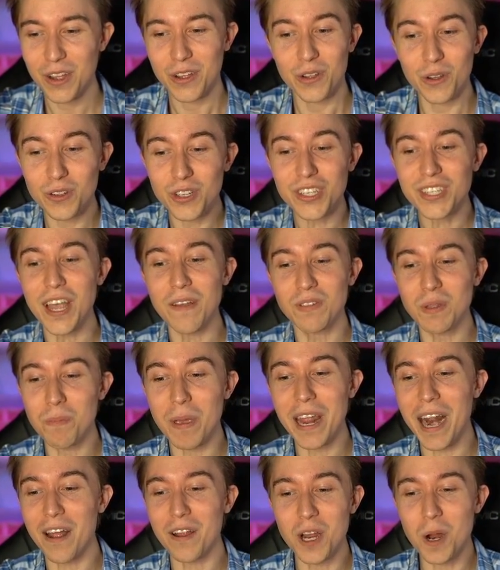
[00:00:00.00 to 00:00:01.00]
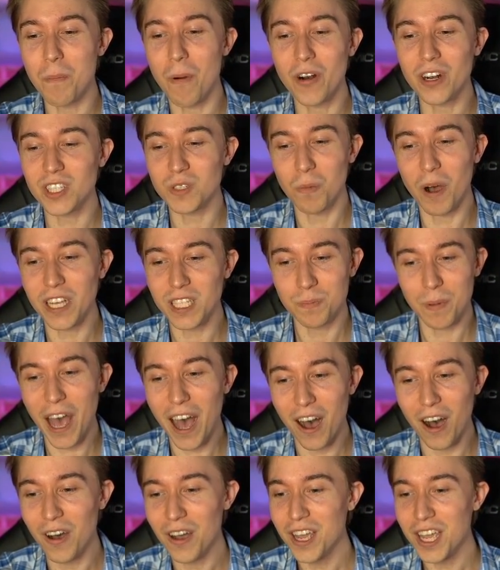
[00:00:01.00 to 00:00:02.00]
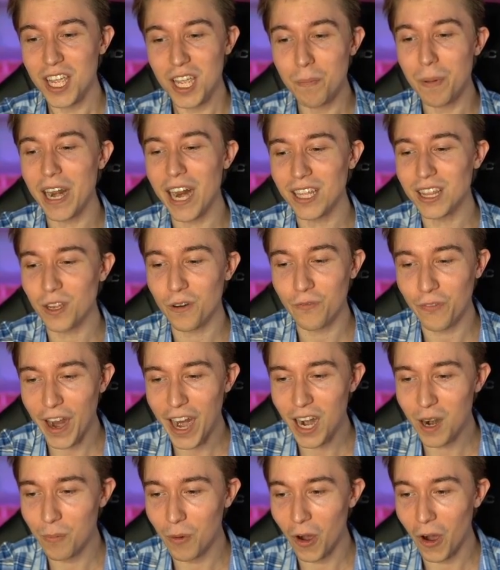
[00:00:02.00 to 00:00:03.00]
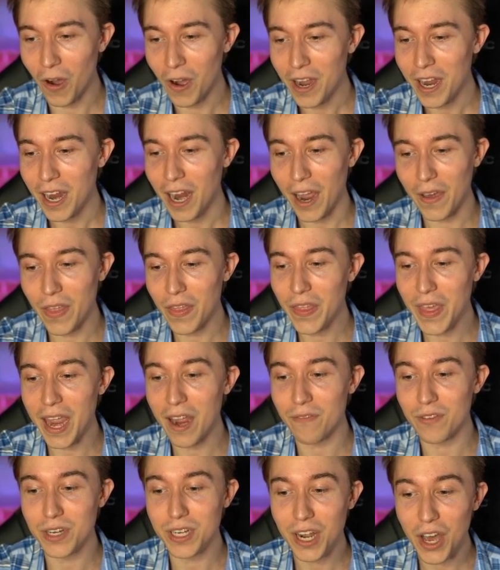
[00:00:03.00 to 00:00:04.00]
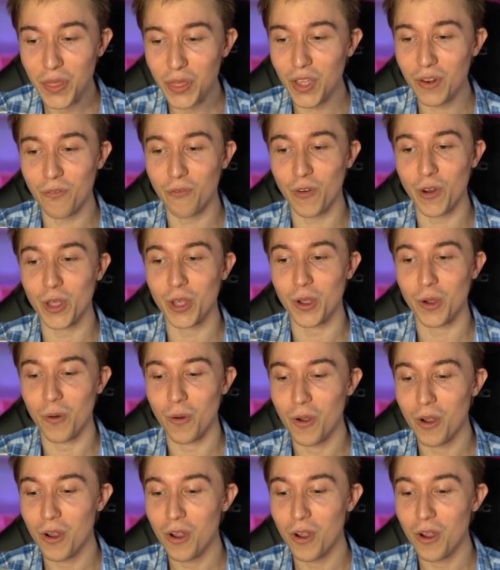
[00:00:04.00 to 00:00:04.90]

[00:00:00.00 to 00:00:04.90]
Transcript: You just have to bait out your opponent's small spell, you bait out their fireball, and then they have nothing for you.